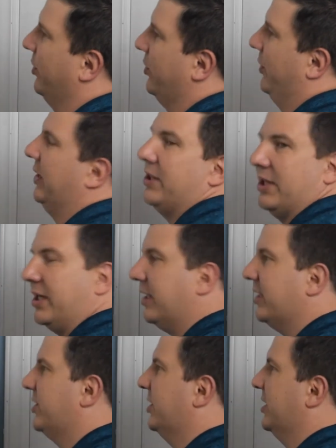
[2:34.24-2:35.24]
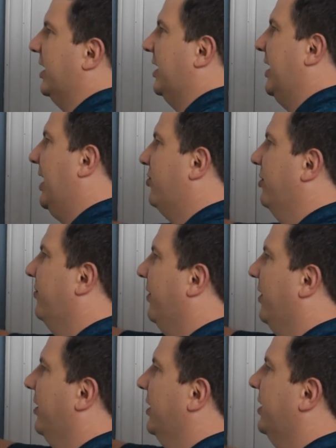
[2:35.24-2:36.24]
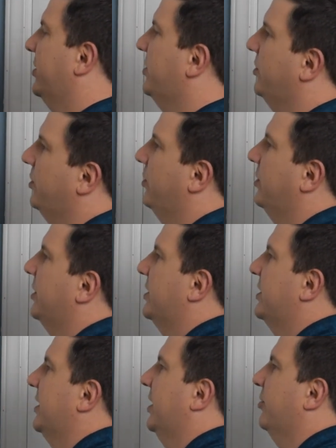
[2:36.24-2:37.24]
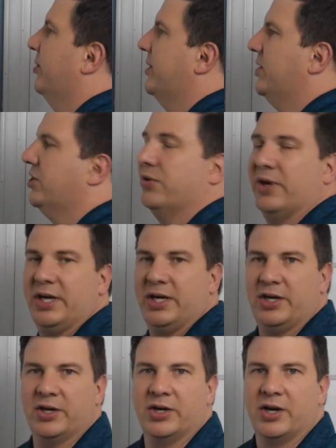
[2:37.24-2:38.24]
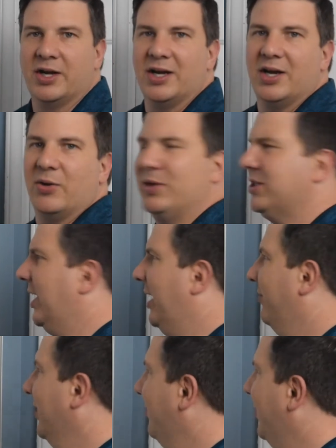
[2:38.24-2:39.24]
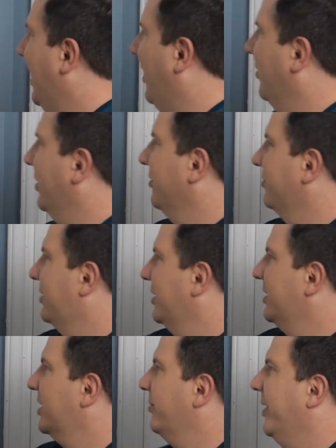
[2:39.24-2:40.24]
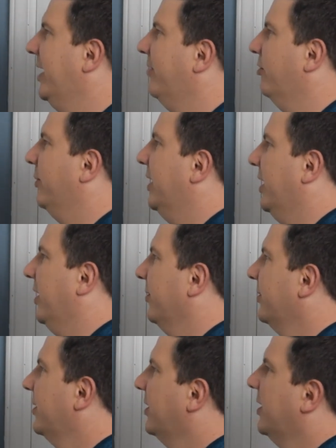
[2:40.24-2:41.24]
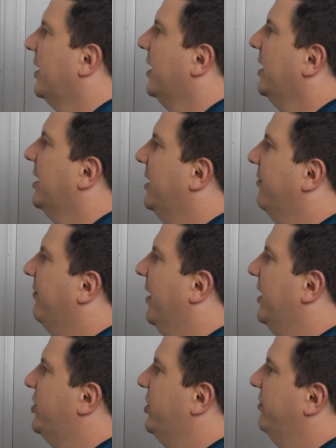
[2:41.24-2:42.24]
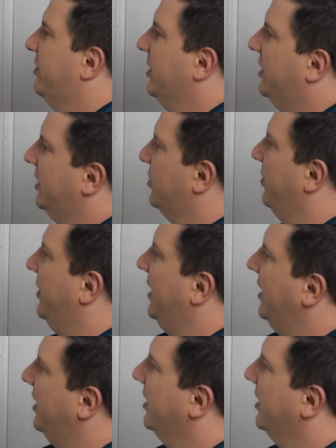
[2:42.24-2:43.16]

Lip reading: do anything, it's just gonna naturally fall into the center position right here, which I have left out of the schematic for right now. If I shift it this way,